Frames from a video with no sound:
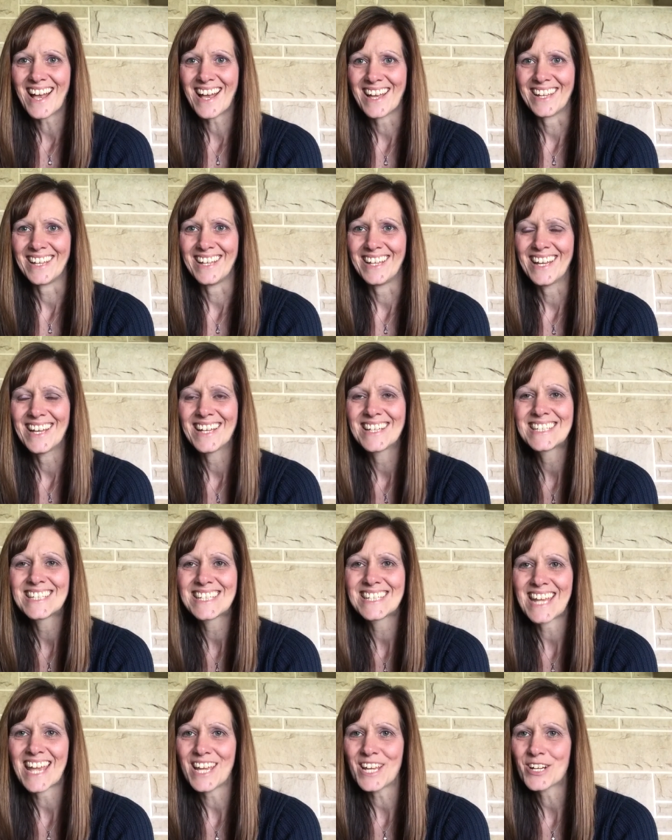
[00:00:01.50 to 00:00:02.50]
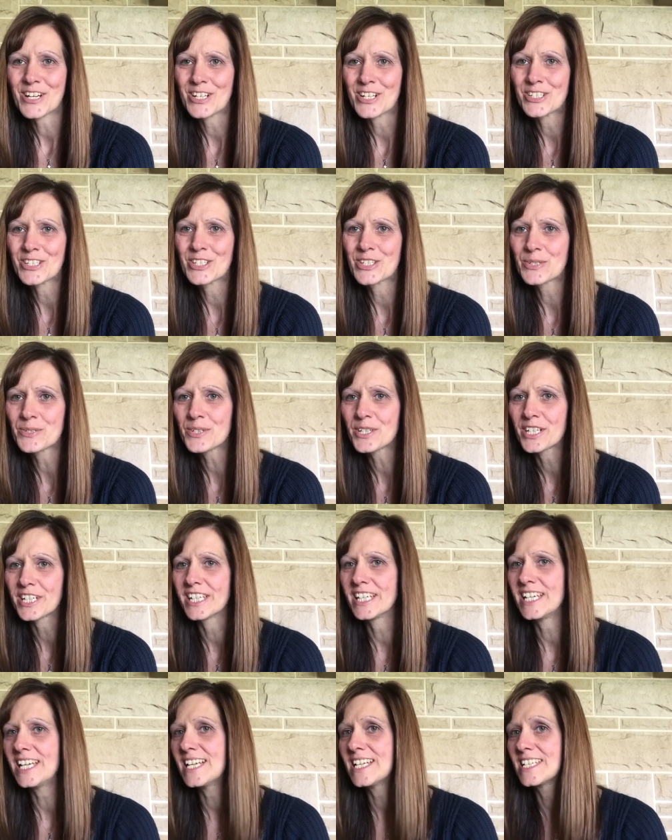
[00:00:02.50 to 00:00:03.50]
Hi, today our
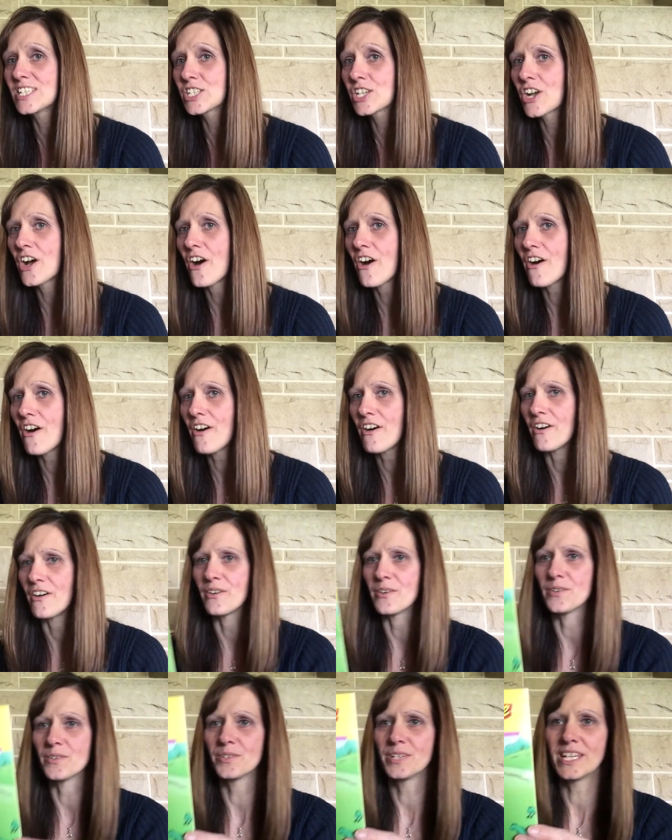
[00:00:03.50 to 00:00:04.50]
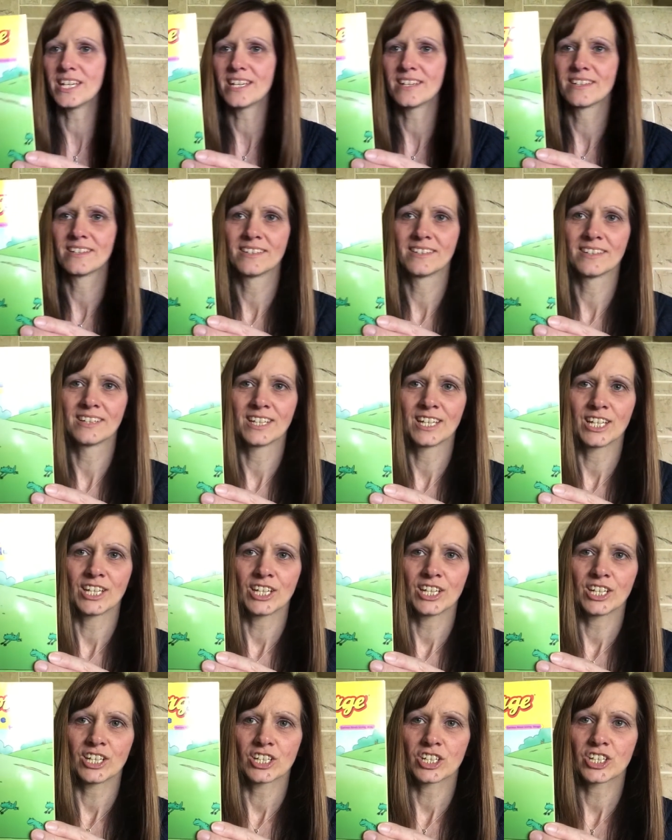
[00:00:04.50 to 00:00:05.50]
story is called
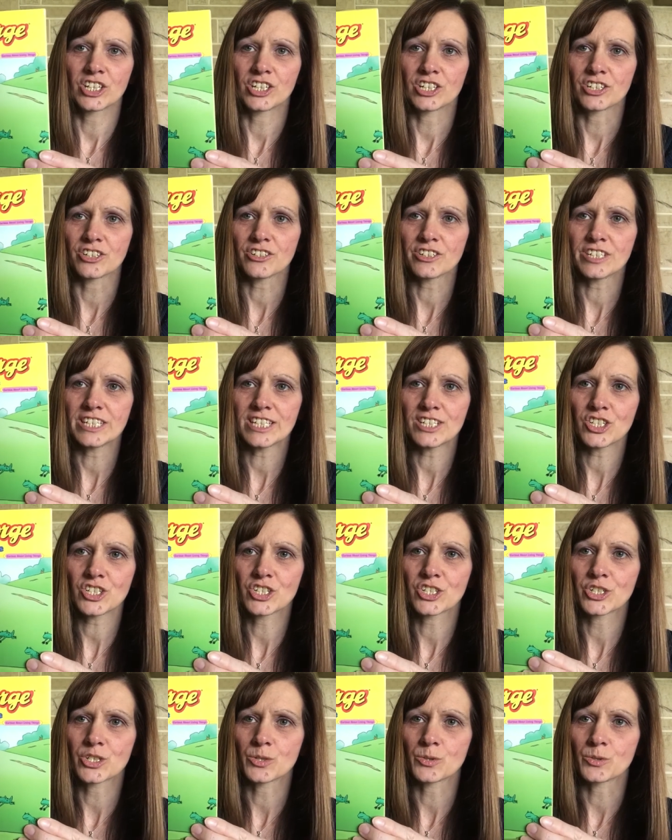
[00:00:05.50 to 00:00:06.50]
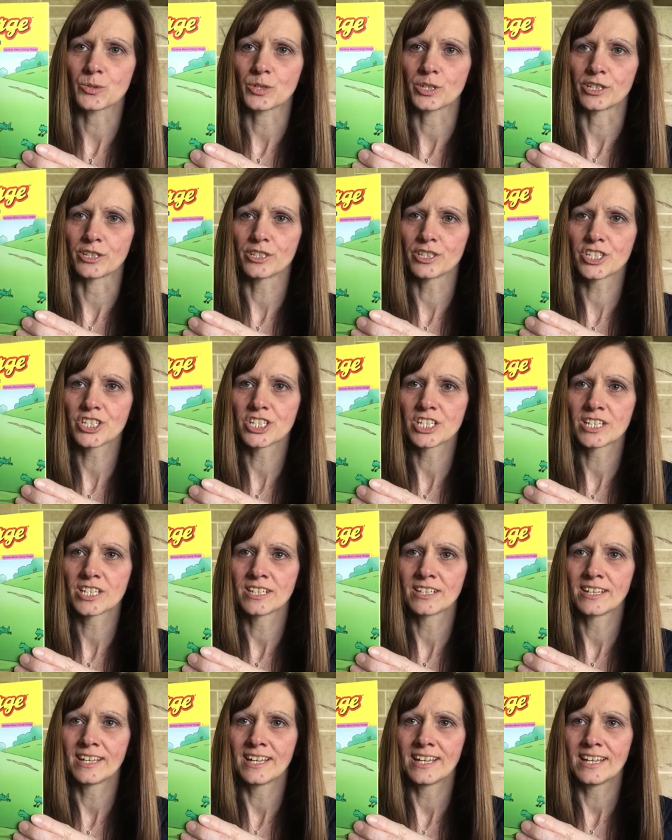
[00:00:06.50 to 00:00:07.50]
Curious George,
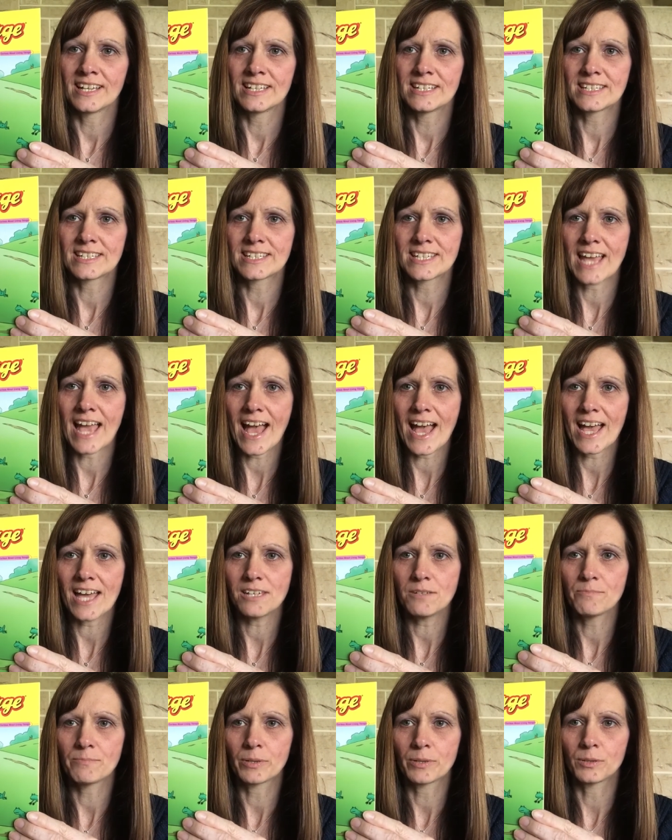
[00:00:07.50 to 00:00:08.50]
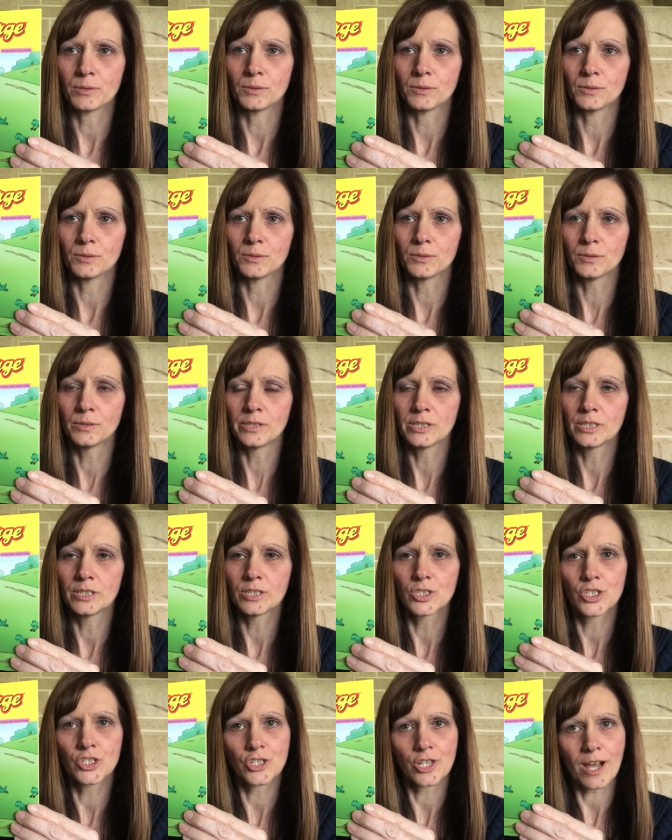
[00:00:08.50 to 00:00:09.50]
Tadpole
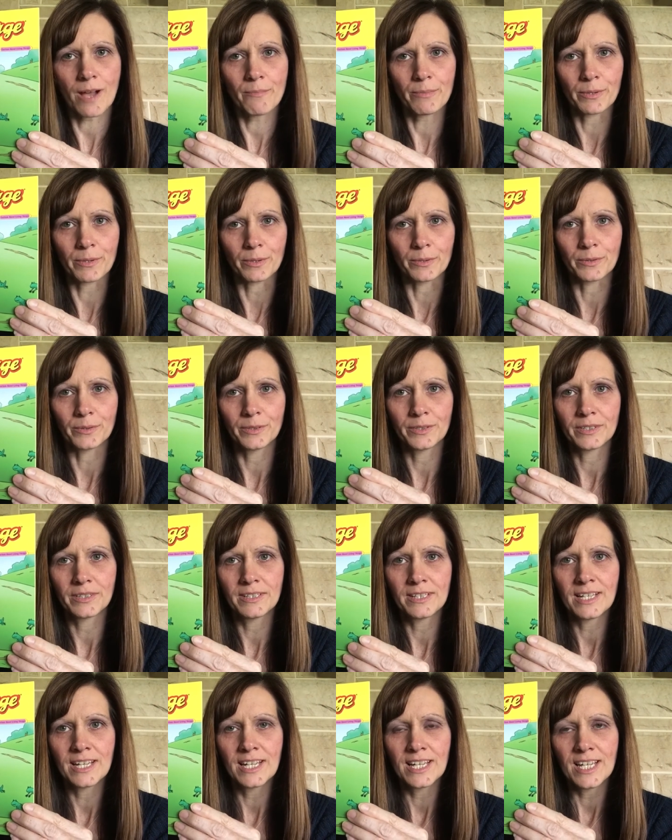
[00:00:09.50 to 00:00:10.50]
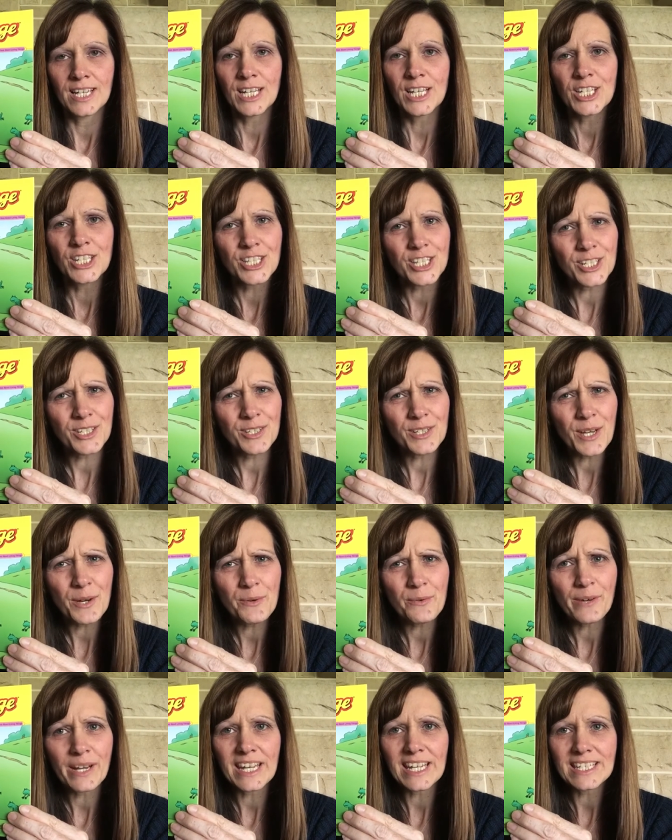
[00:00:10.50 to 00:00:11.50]
Trouble. Do you
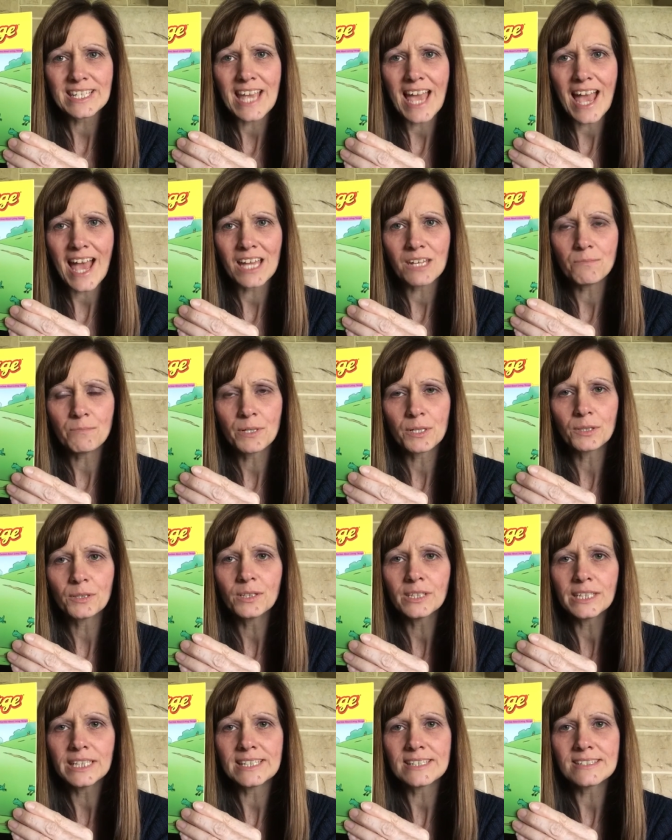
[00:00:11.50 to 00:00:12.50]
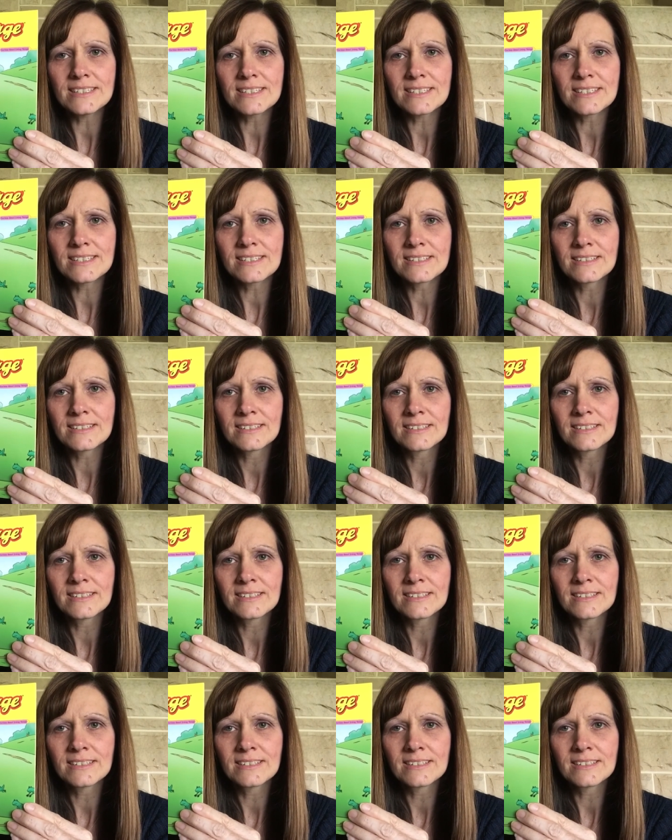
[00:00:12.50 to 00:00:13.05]
know what a tadpole is?